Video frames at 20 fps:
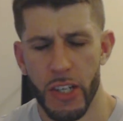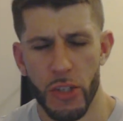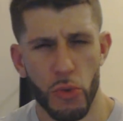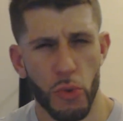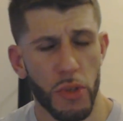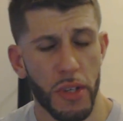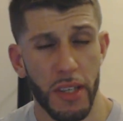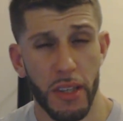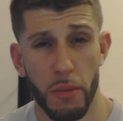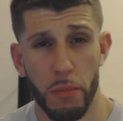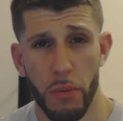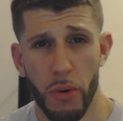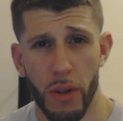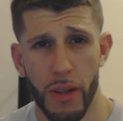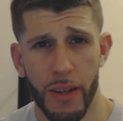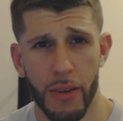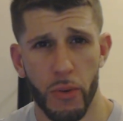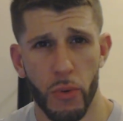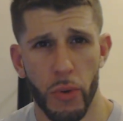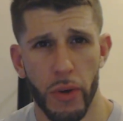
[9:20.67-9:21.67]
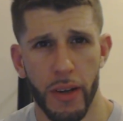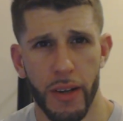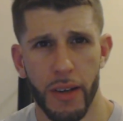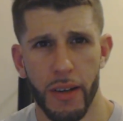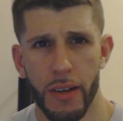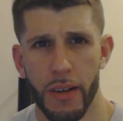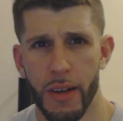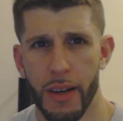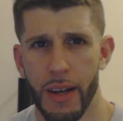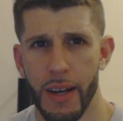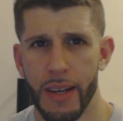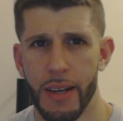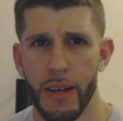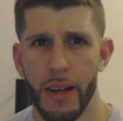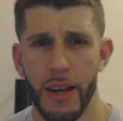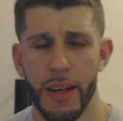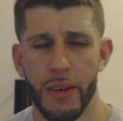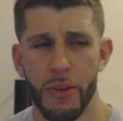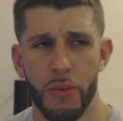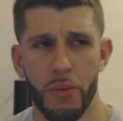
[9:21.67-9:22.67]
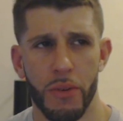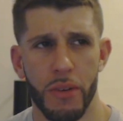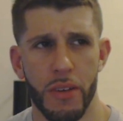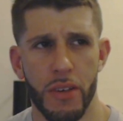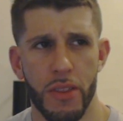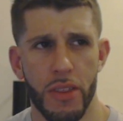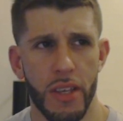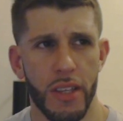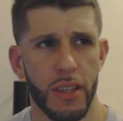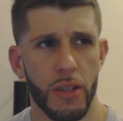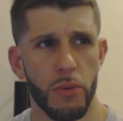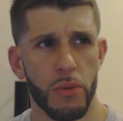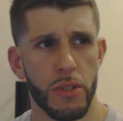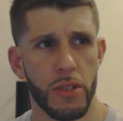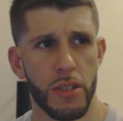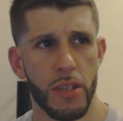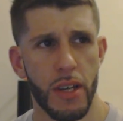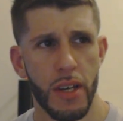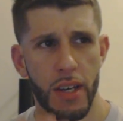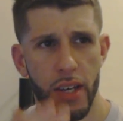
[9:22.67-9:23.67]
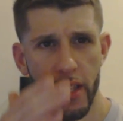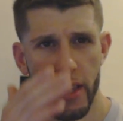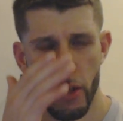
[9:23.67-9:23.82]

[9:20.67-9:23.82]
Jets were getting the ball out quick. I don't really think there was